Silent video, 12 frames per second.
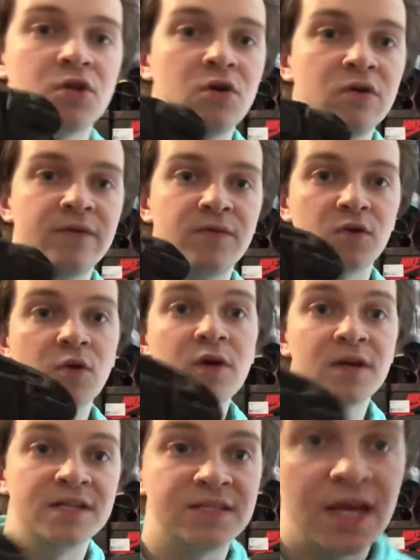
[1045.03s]
if you're going
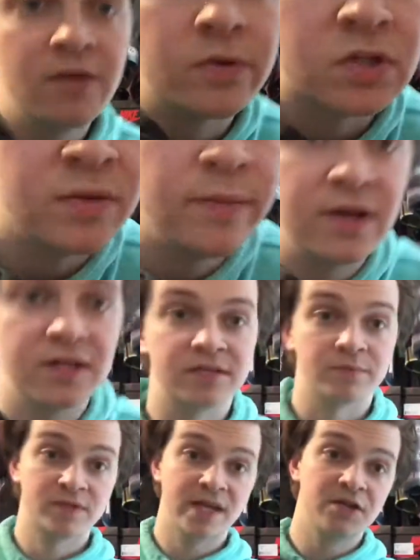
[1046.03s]
on a date with somebody
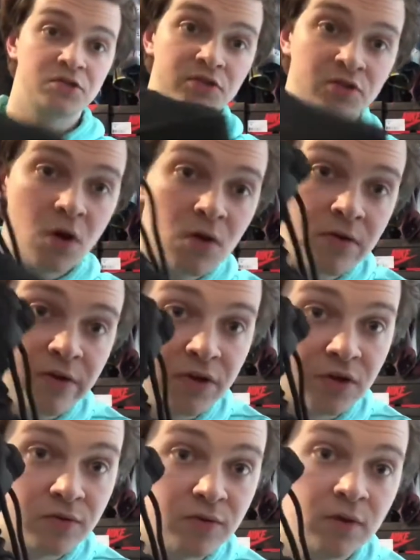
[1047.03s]
substantially taller than
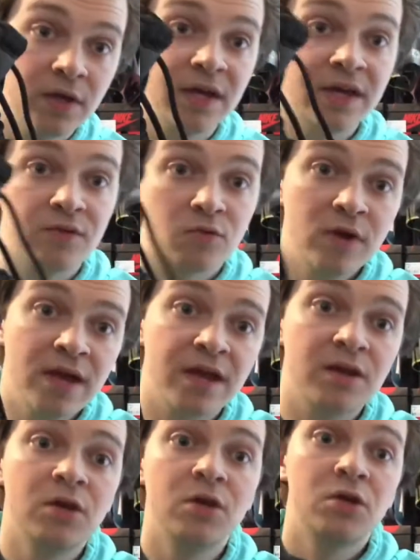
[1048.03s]
you in the rain,
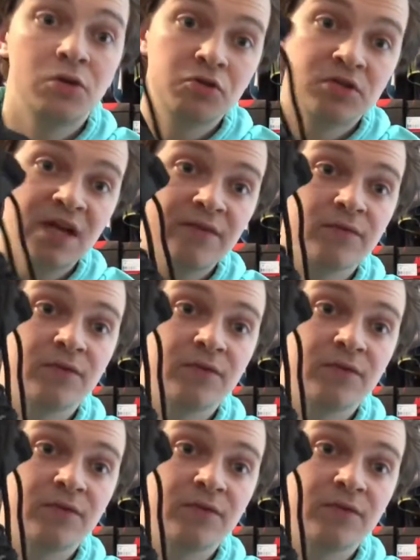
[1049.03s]
you should definitely